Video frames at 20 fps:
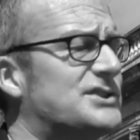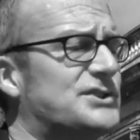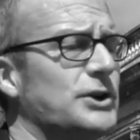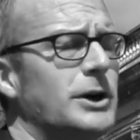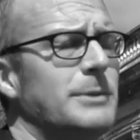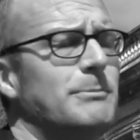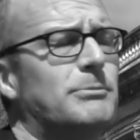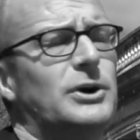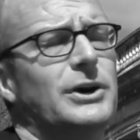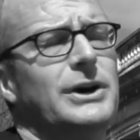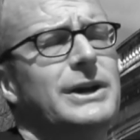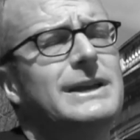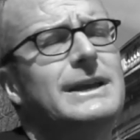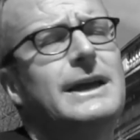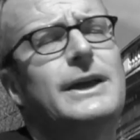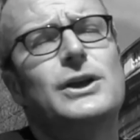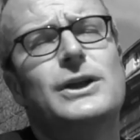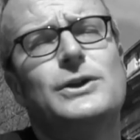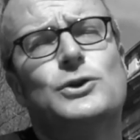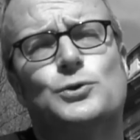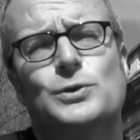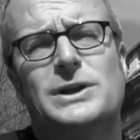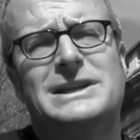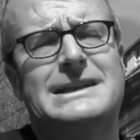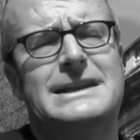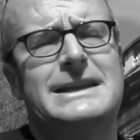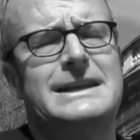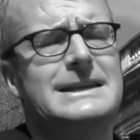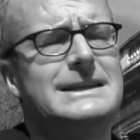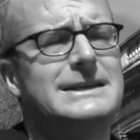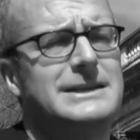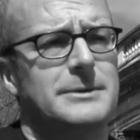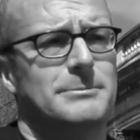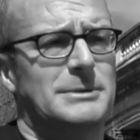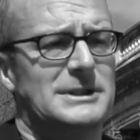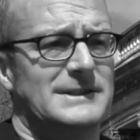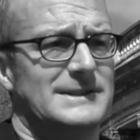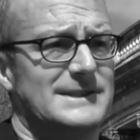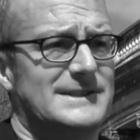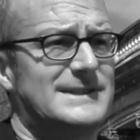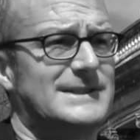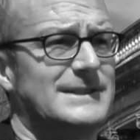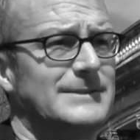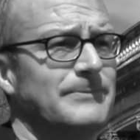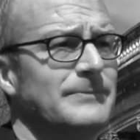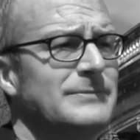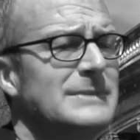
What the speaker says: designed by Grinling Gibbons.